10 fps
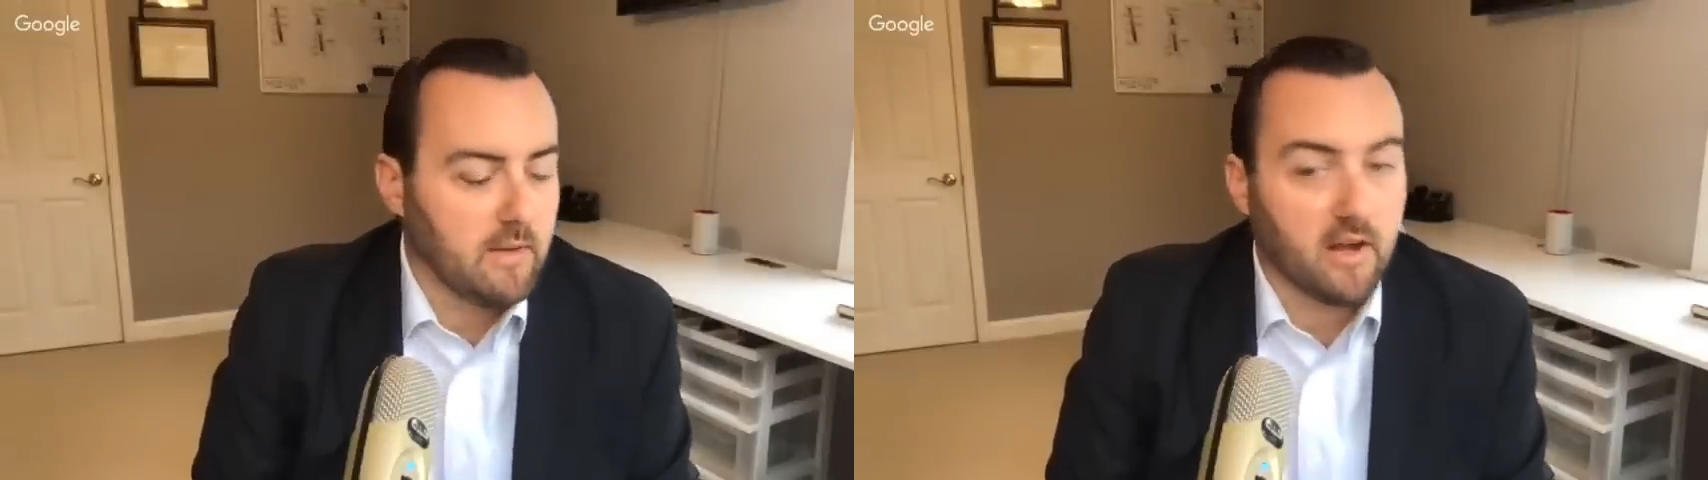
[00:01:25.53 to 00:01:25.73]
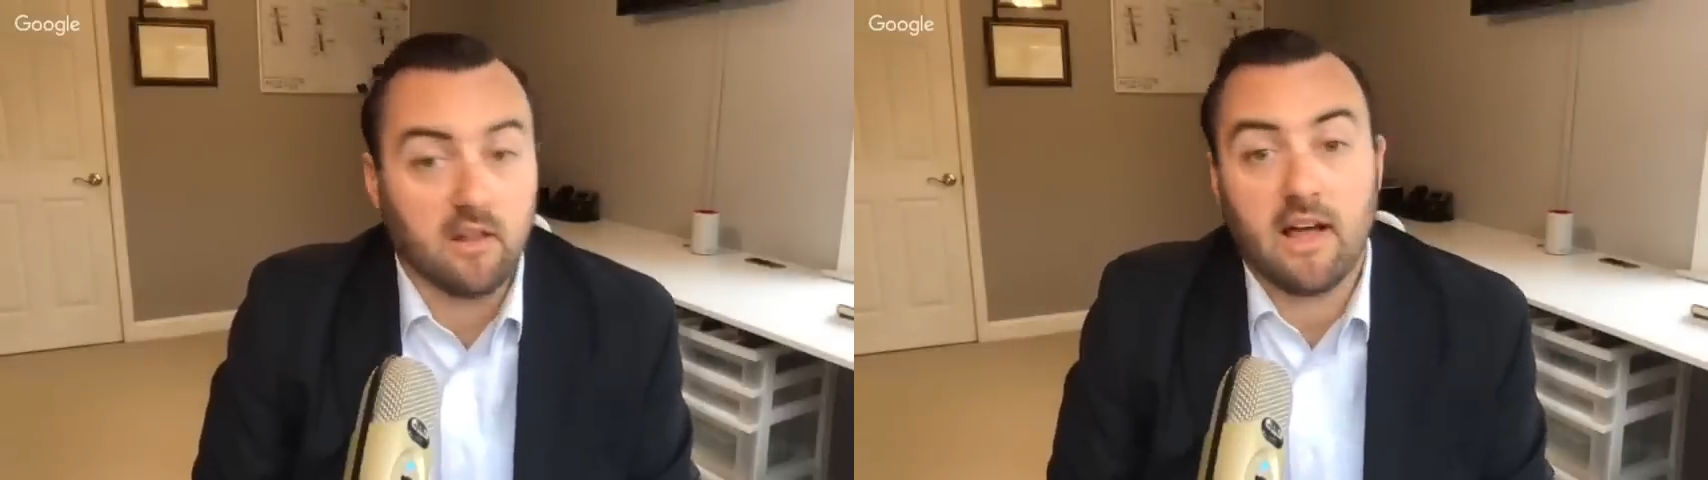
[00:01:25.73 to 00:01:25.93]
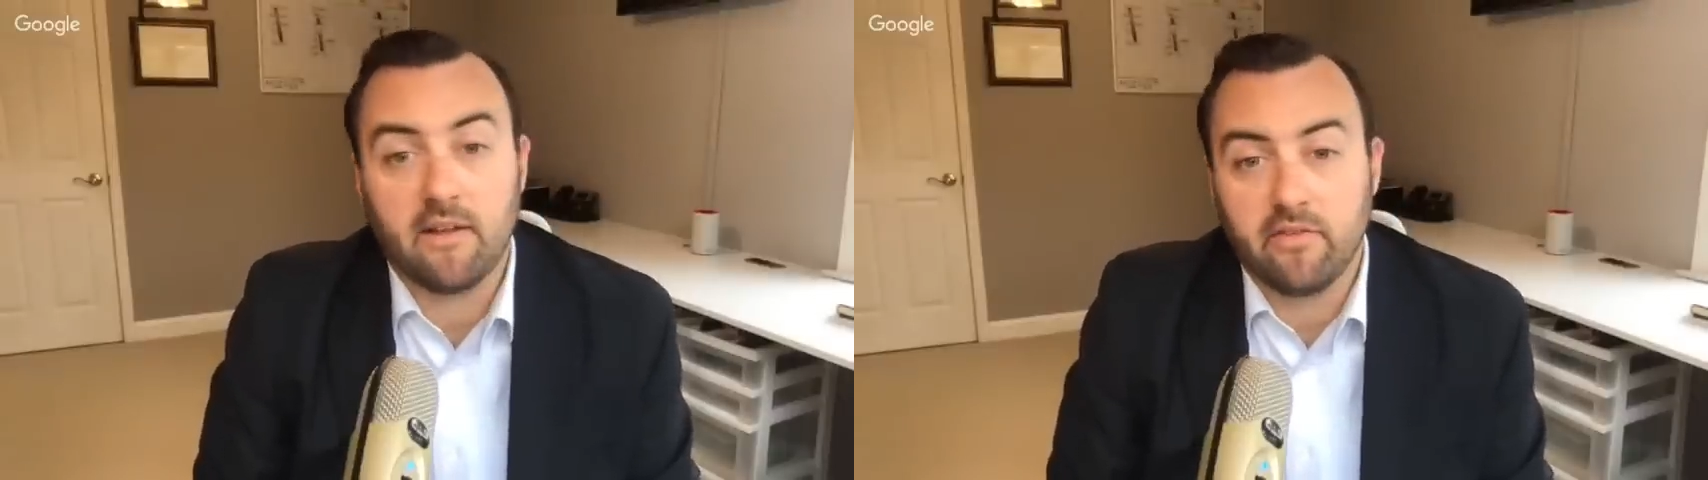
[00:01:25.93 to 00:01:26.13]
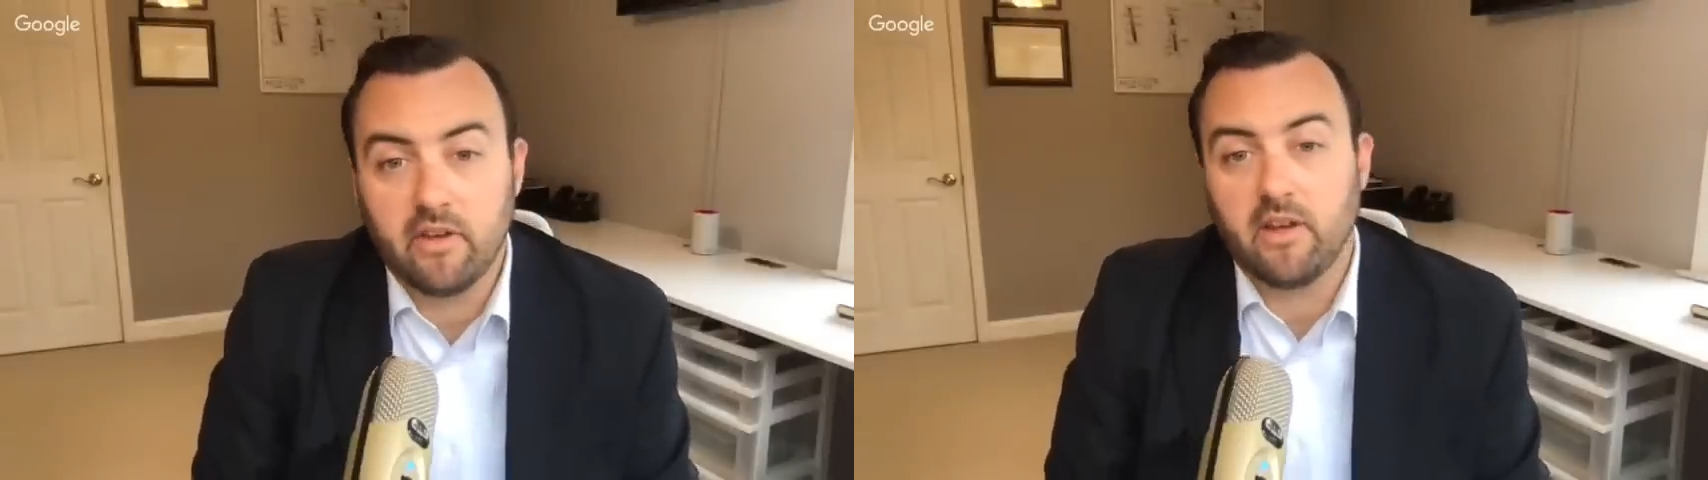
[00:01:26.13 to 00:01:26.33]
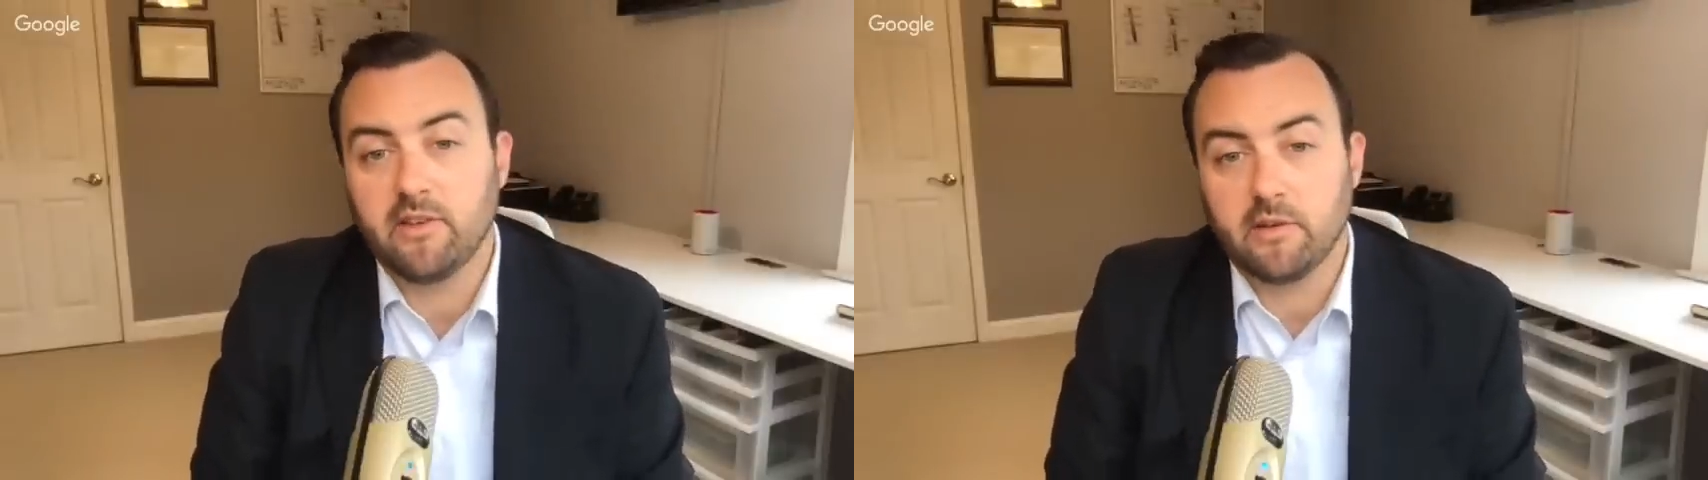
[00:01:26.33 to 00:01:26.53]
like a lot of
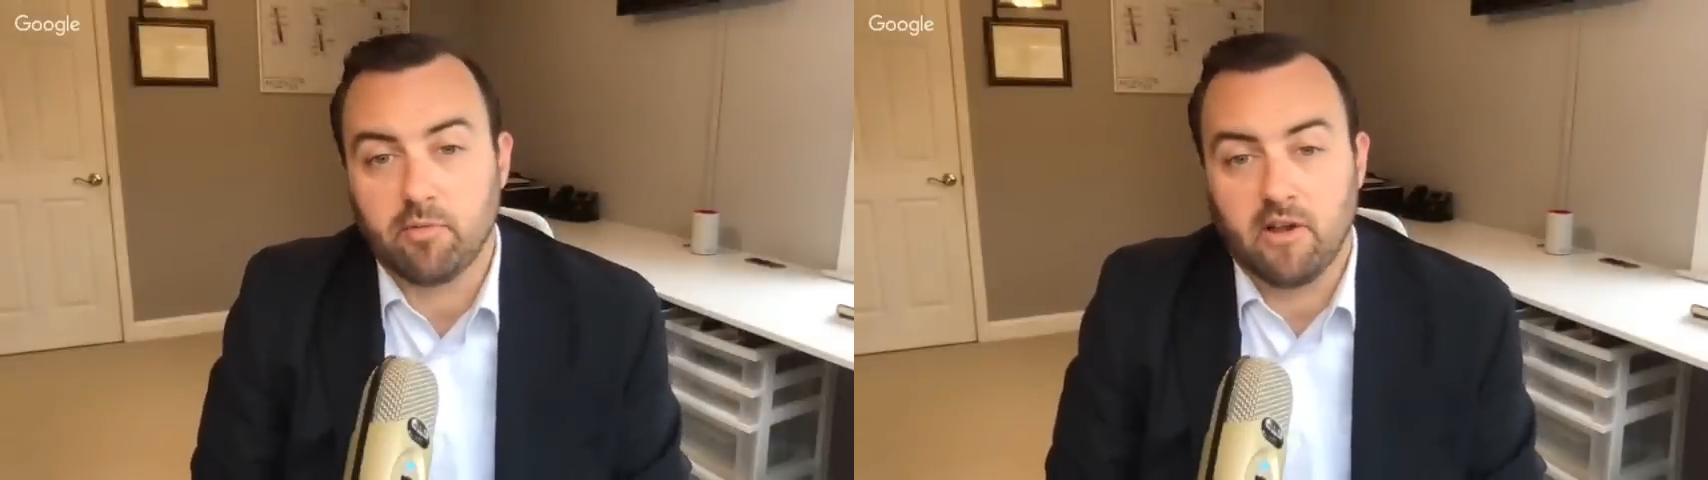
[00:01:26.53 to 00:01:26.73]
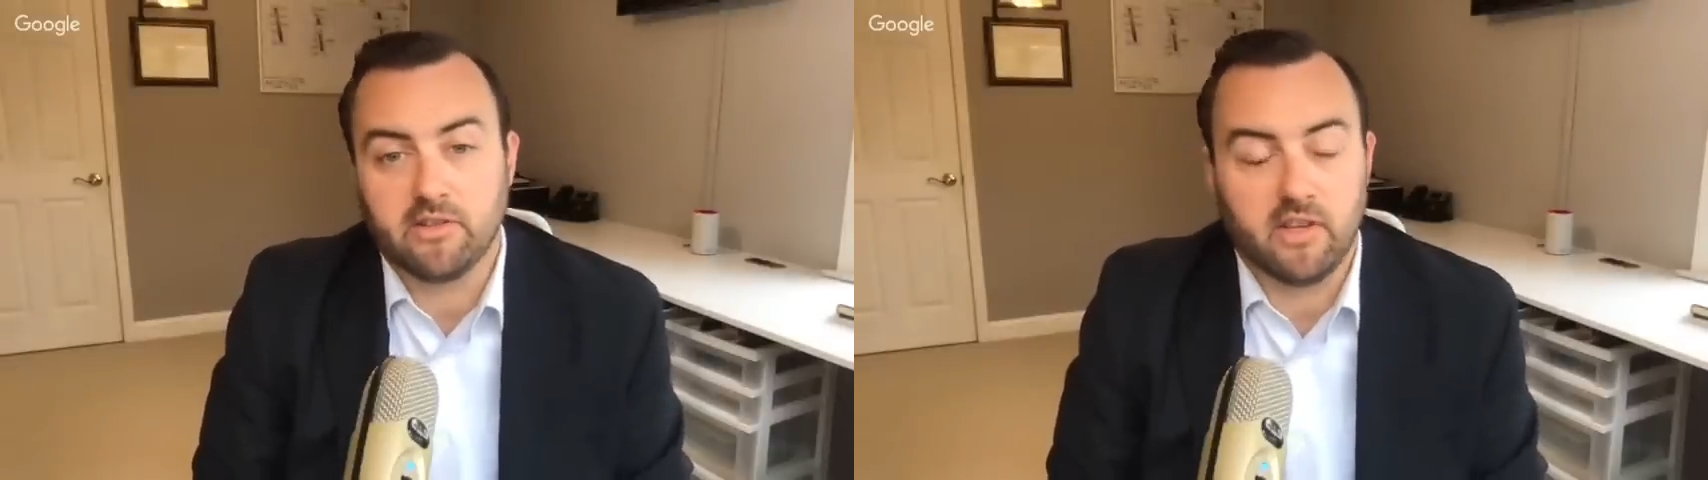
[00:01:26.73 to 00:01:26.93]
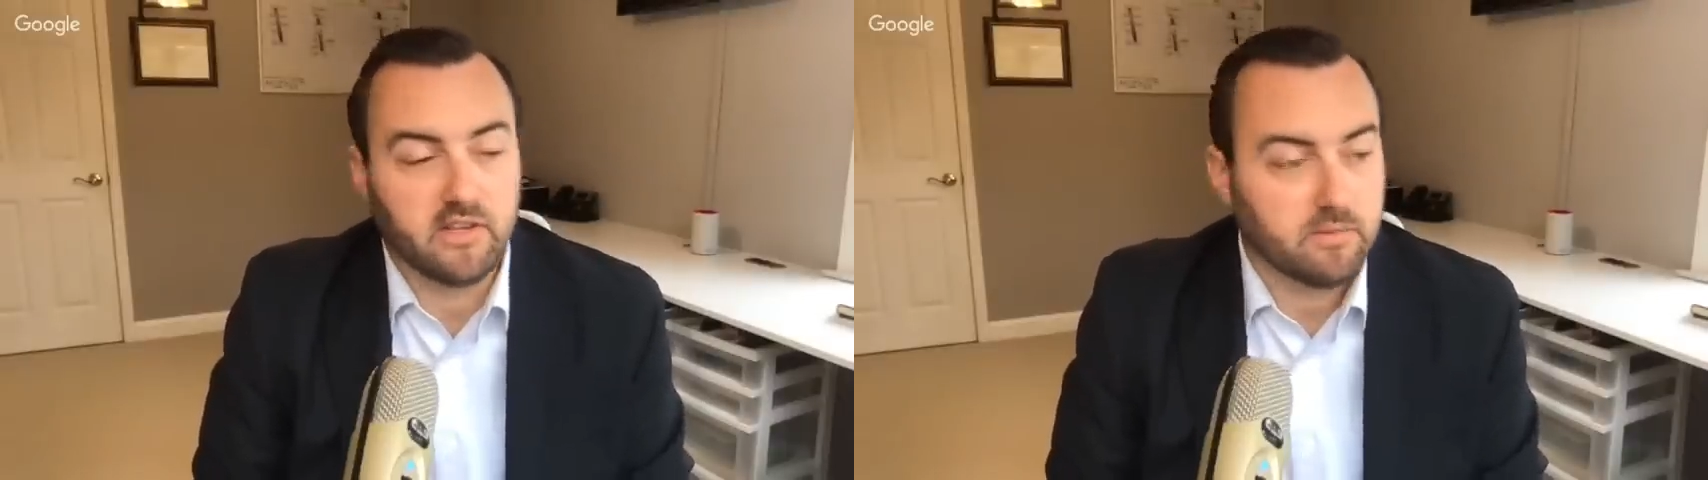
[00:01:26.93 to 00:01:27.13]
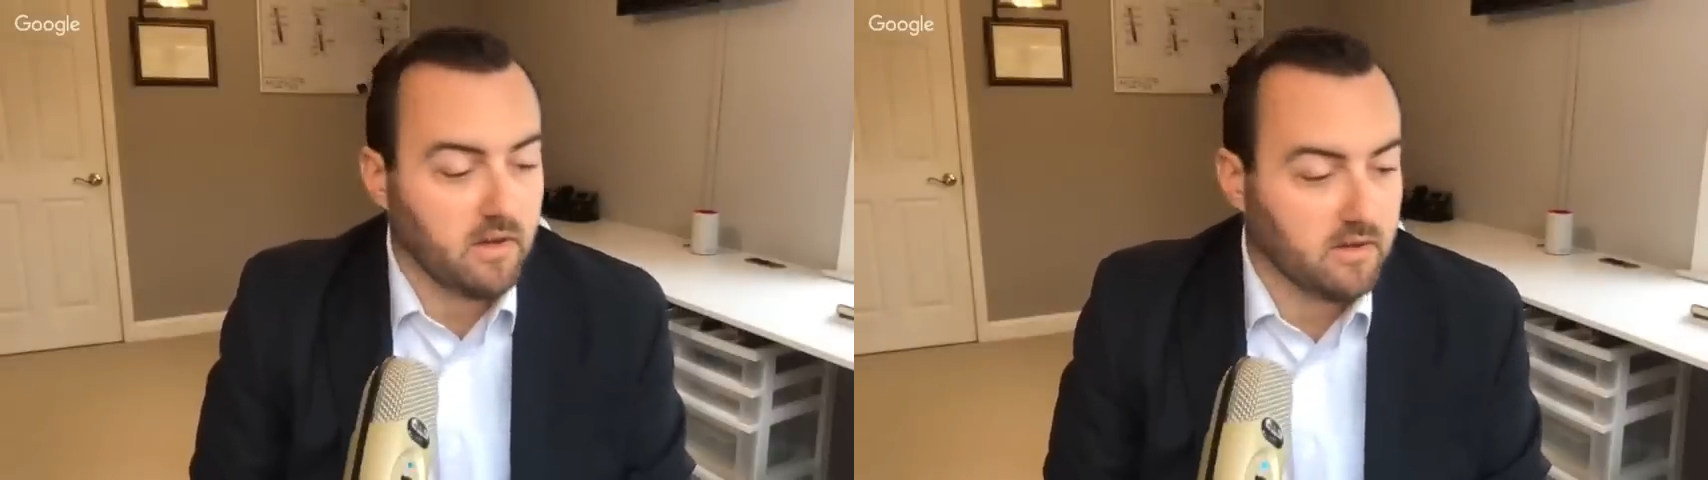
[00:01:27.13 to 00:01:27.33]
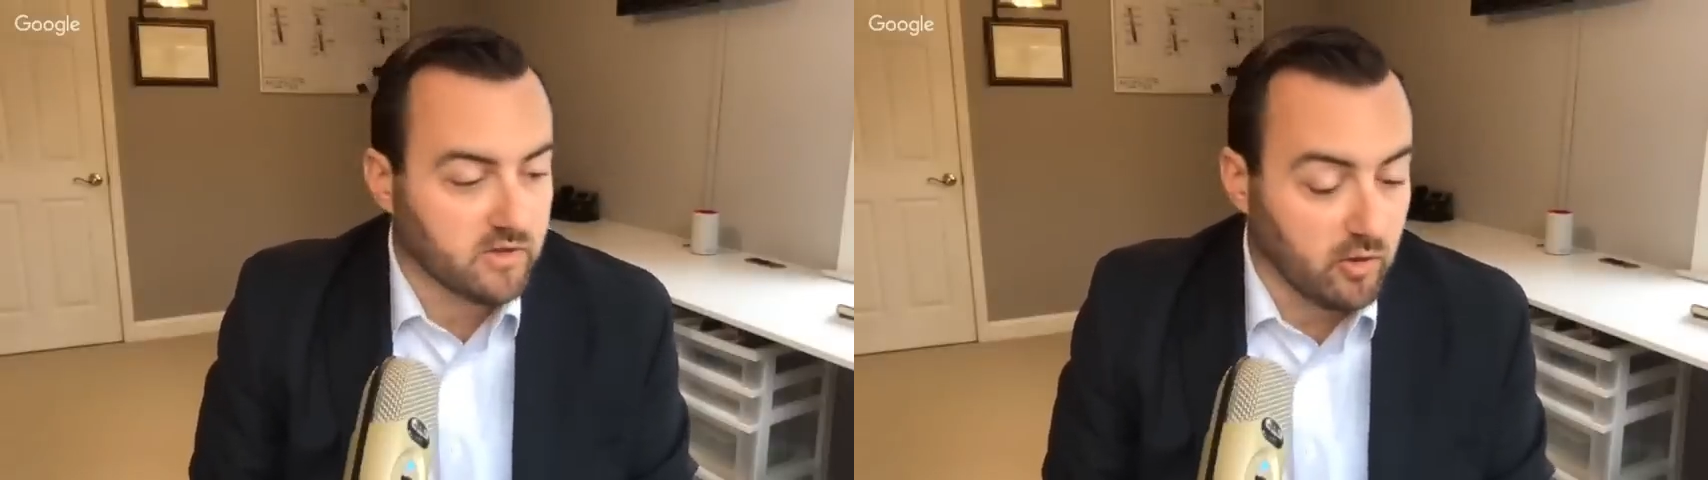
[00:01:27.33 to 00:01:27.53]
the enterprises I
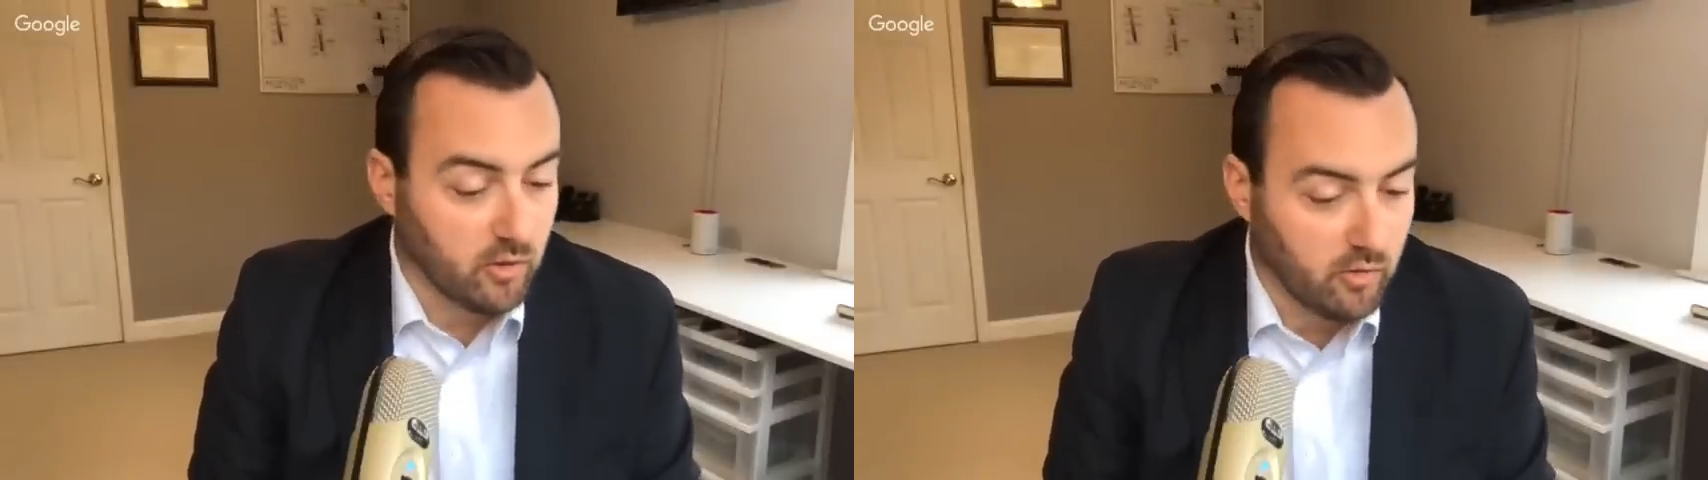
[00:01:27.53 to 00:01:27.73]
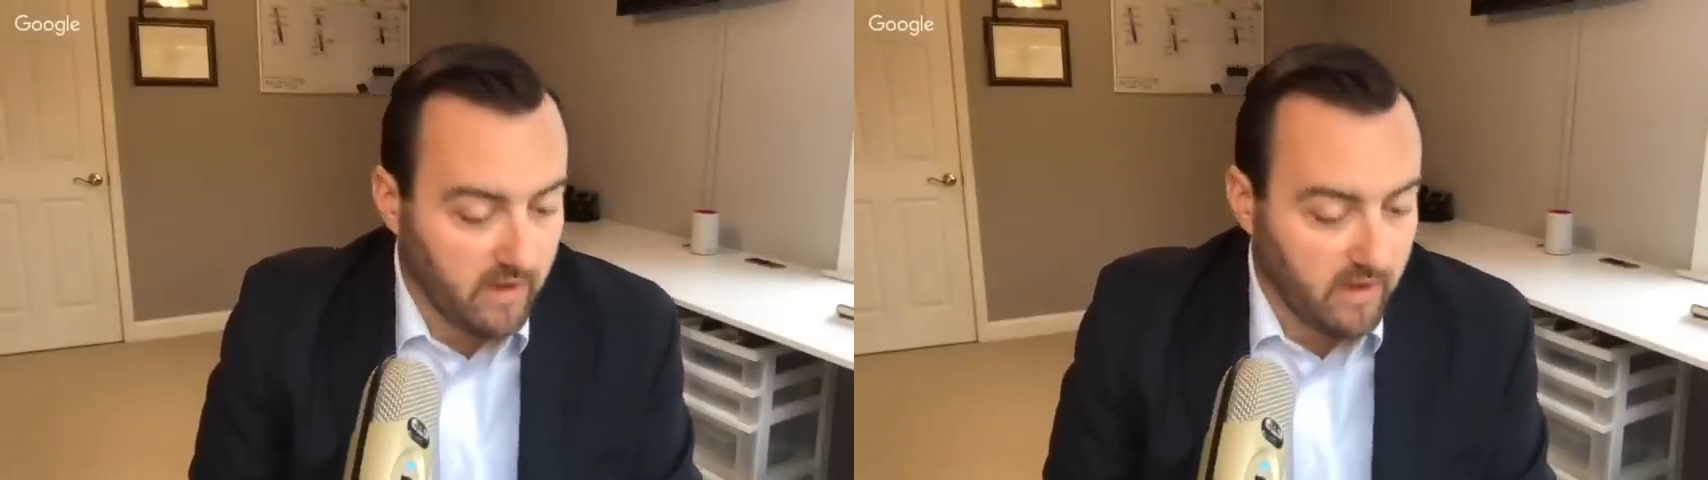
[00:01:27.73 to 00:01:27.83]
speak to,